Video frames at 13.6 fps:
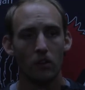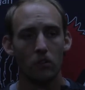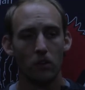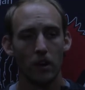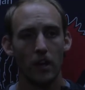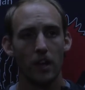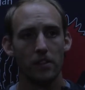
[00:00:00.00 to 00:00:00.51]

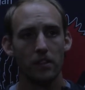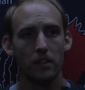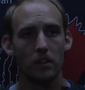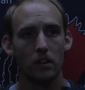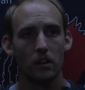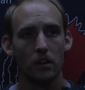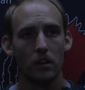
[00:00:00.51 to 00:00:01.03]
Right. I
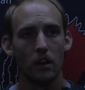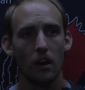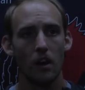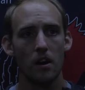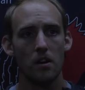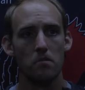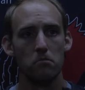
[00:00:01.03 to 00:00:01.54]
think
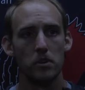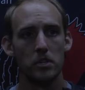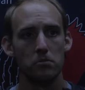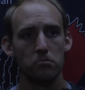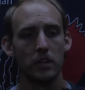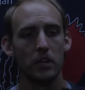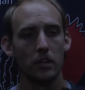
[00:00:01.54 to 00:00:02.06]
it's
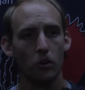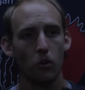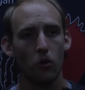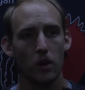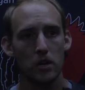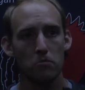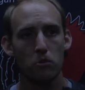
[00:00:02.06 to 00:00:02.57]
been
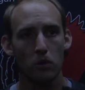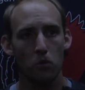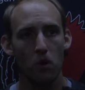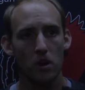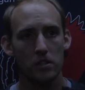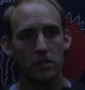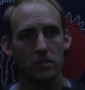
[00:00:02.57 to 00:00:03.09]
incredible to
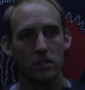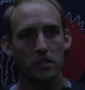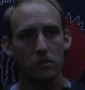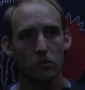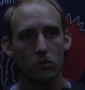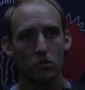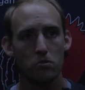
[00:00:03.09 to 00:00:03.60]
watch this
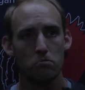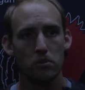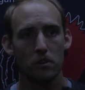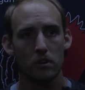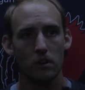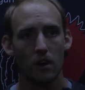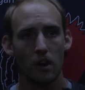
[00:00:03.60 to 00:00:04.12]
group
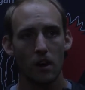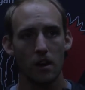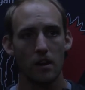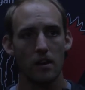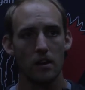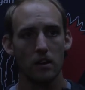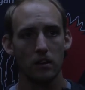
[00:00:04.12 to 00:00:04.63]

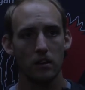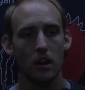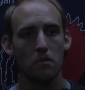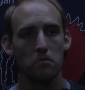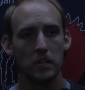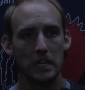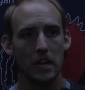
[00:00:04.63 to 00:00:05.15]

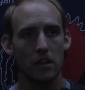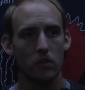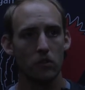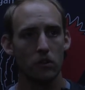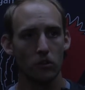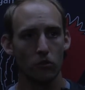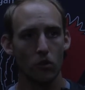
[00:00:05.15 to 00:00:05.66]
come
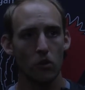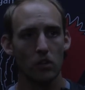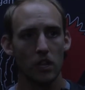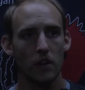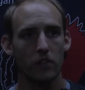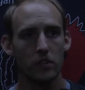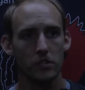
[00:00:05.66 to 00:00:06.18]
together and grow to
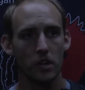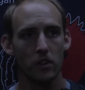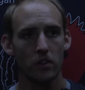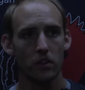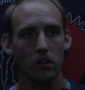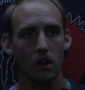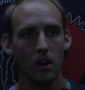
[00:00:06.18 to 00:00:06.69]
love each
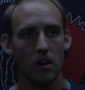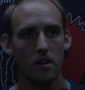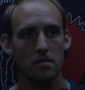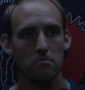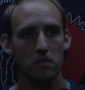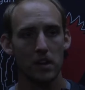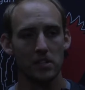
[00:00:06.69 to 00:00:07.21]
other
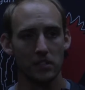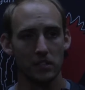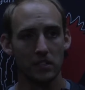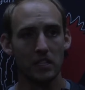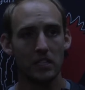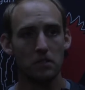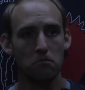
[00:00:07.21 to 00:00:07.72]
as a
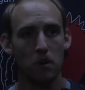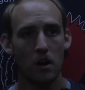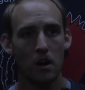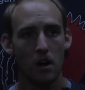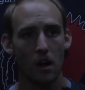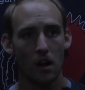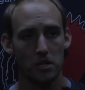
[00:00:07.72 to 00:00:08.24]
team,
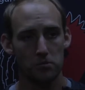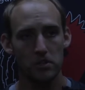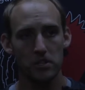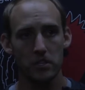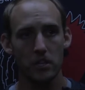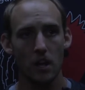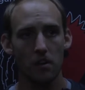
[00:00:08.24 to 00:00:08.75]

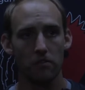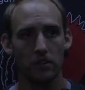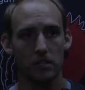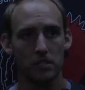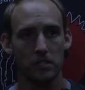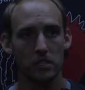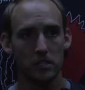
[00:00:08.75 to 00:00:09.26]
especially the offense.